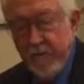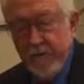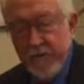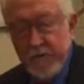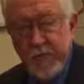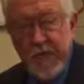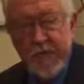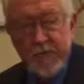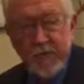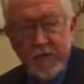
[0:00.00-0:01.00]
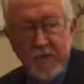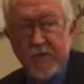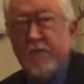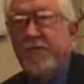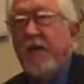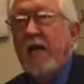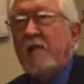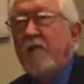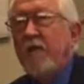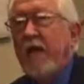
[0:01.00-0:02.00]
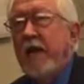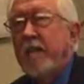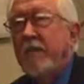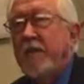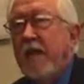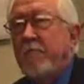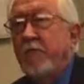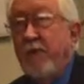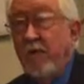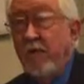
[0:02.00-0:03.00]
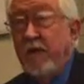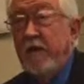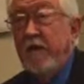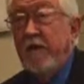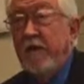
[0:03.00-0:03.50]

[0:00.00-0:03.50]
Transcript: whether it's possible to do philosophy of language a priori,